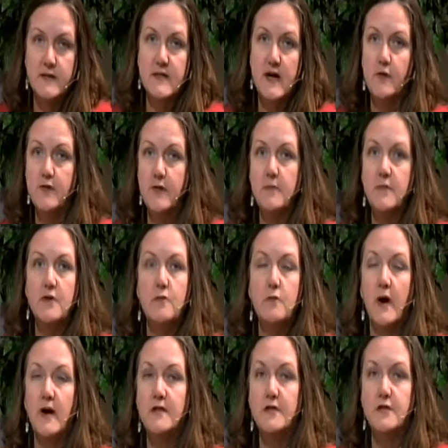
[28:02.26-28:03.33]
Tell them you
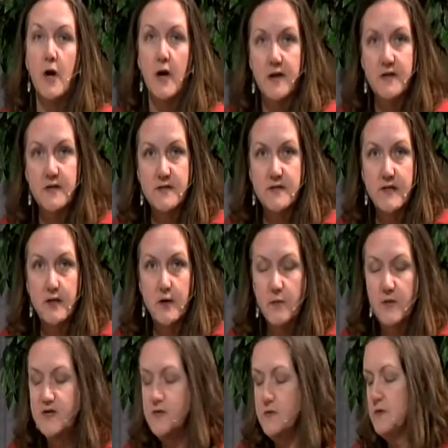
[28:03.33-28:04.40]
want to talk to Senior
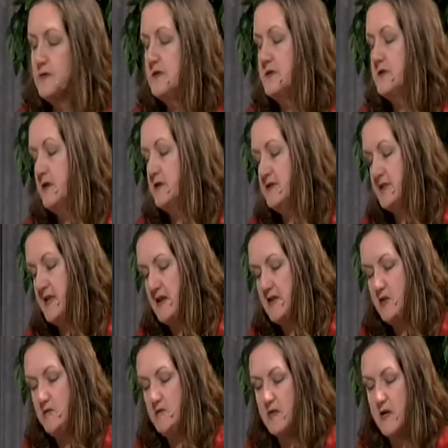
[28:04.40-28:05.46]
Resources. They'll send
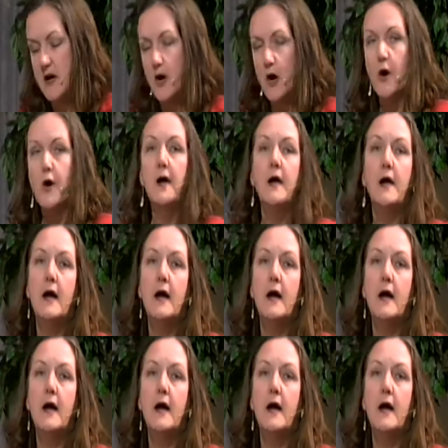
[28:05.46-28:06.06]
you there.